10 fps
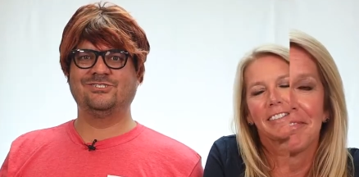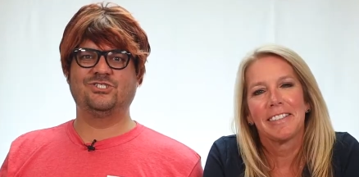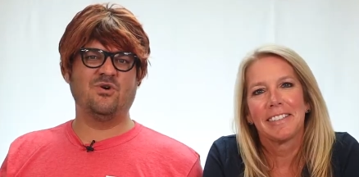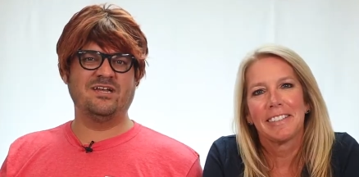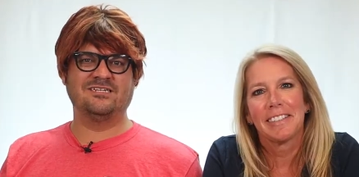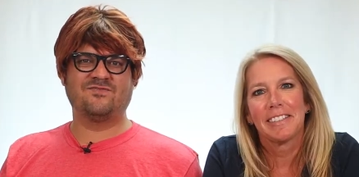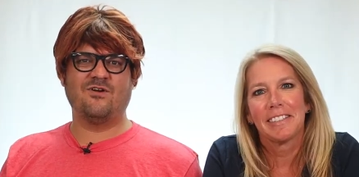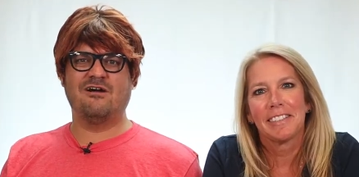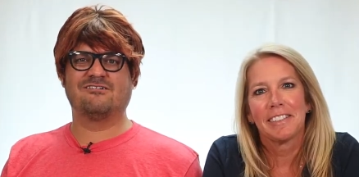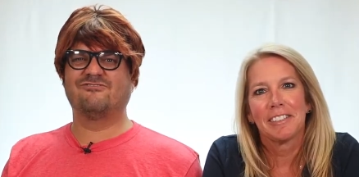Speaker 1: Join us for
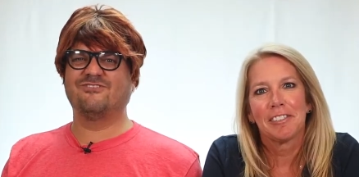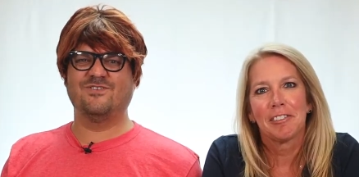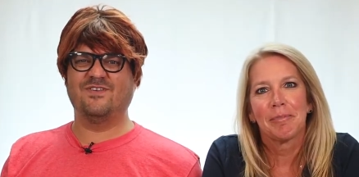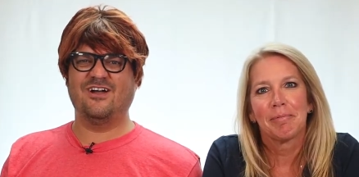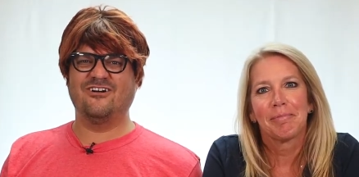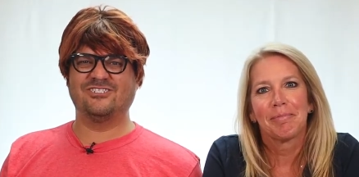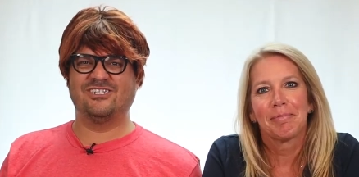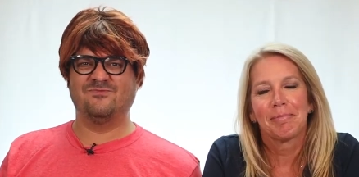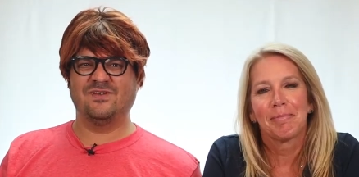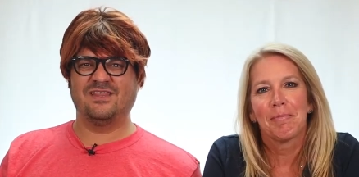our groovy
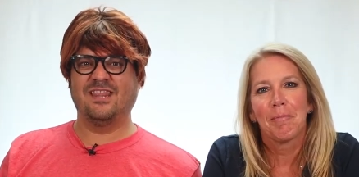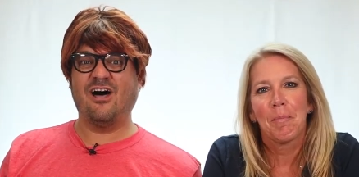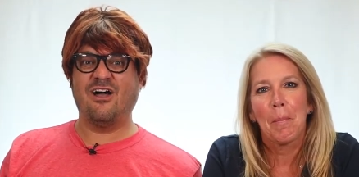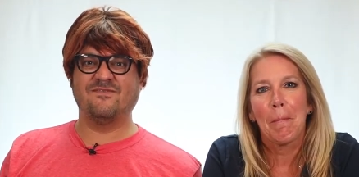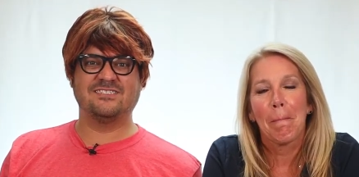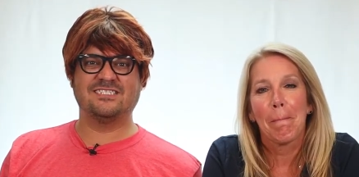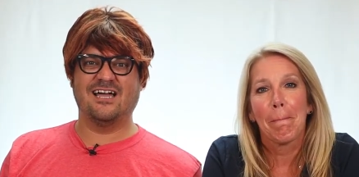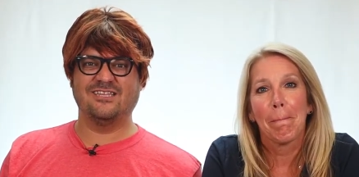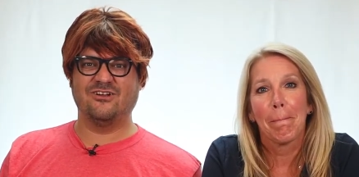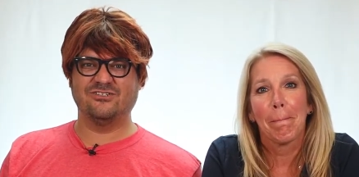auction with live and
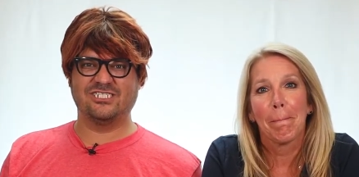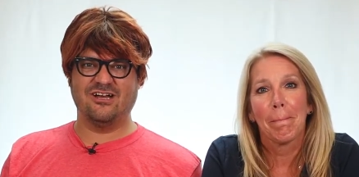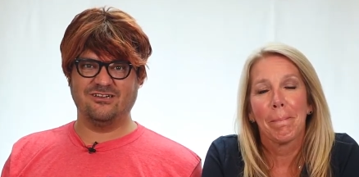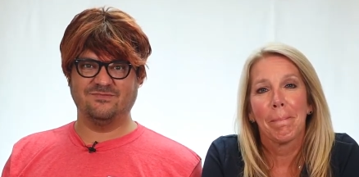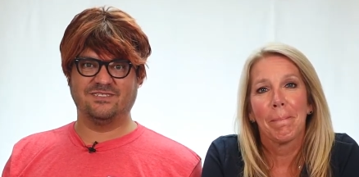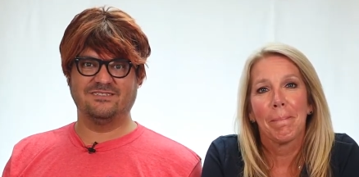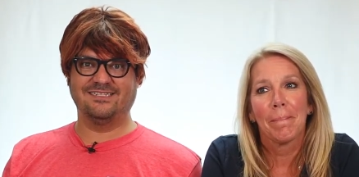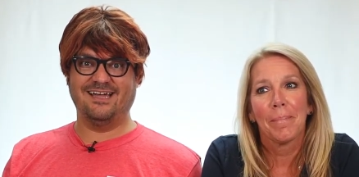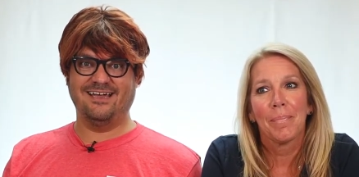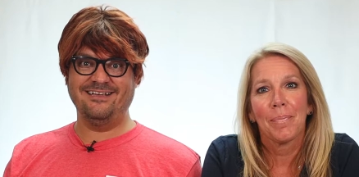silent auction items
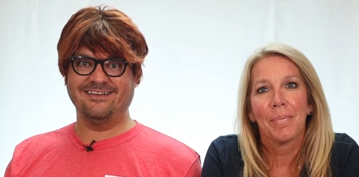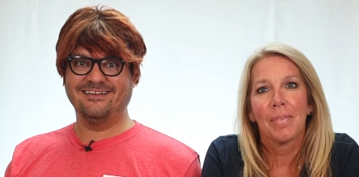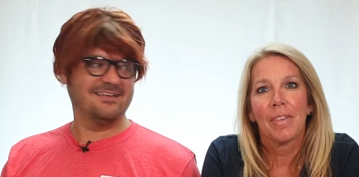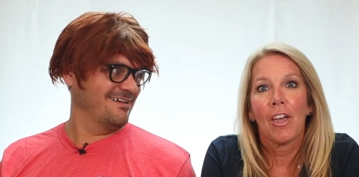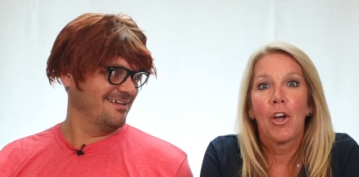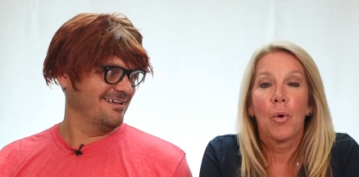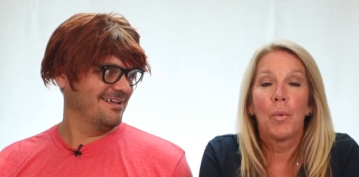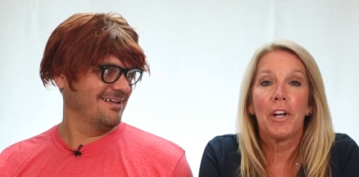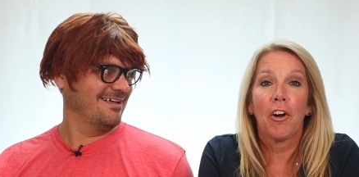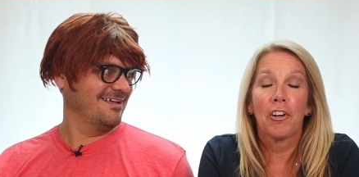like
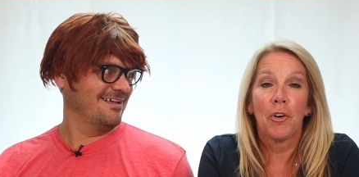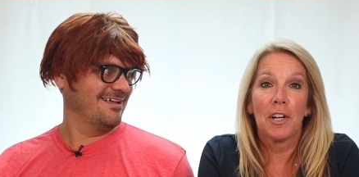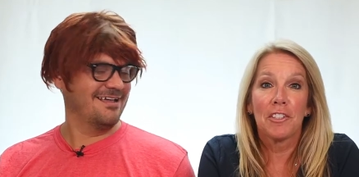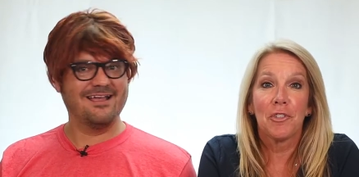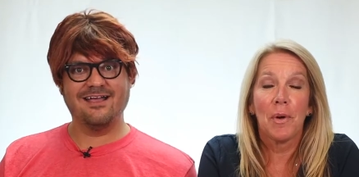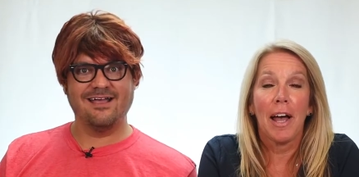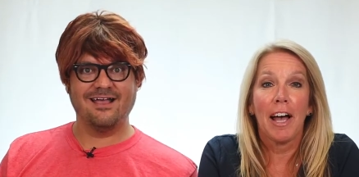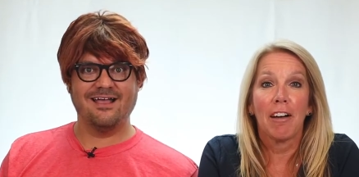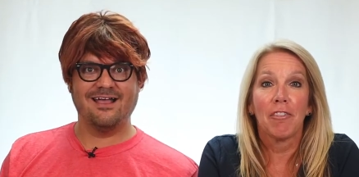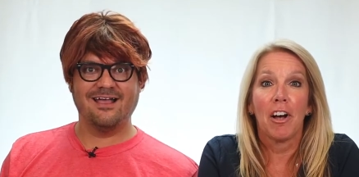
Speaker 2: we are going to
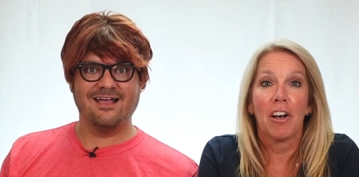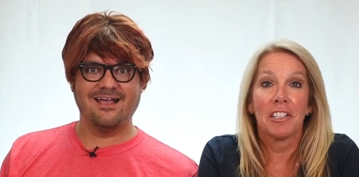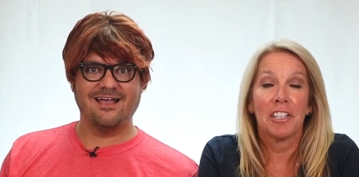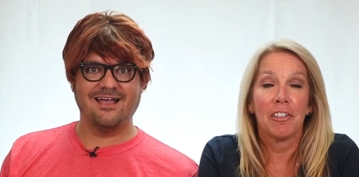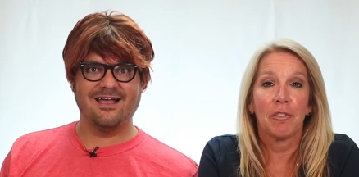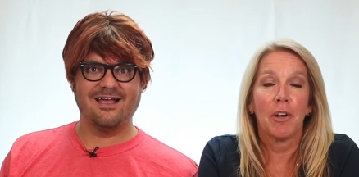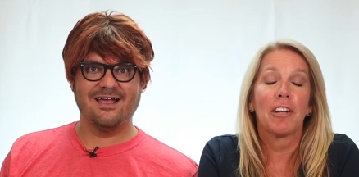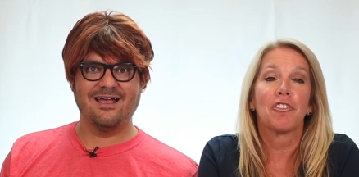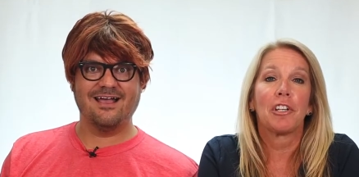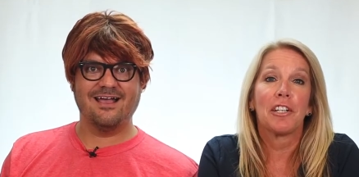have a give,
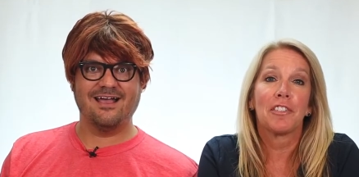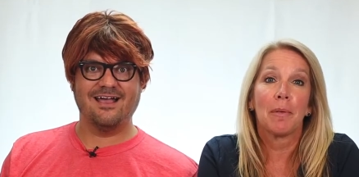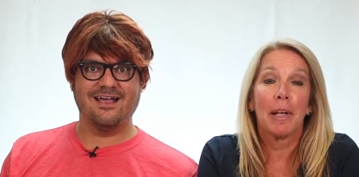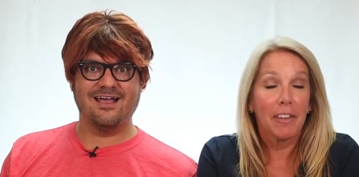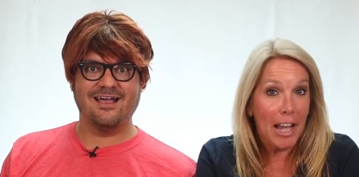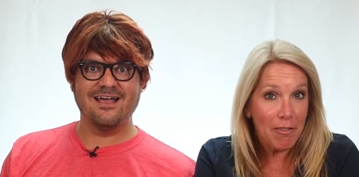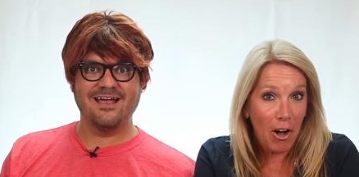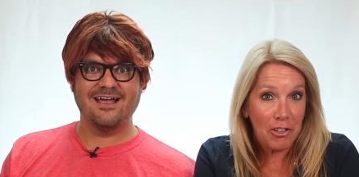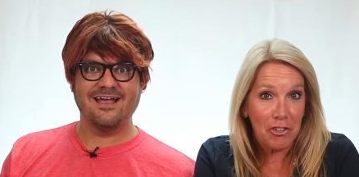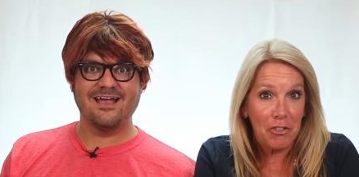actually, it's going to be a live
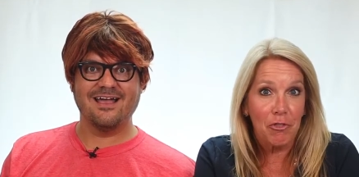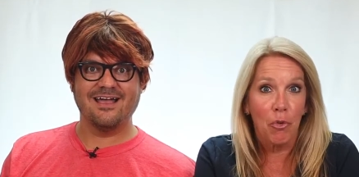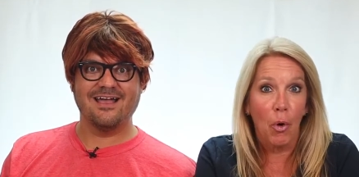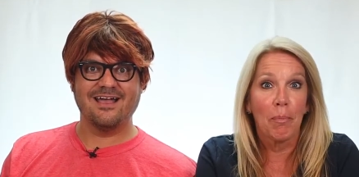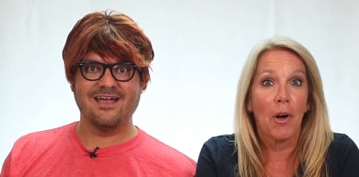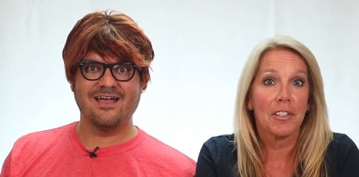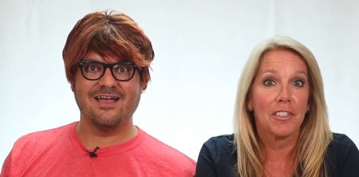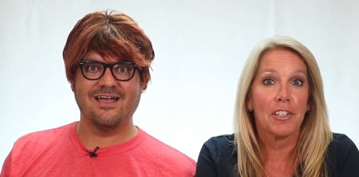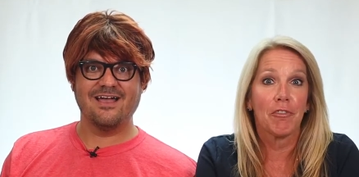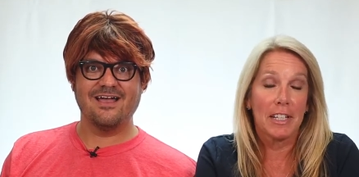auction for
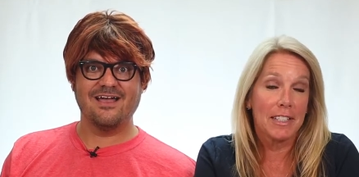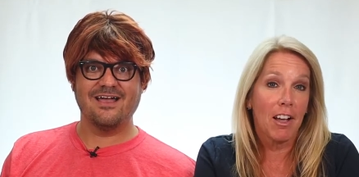Boston Red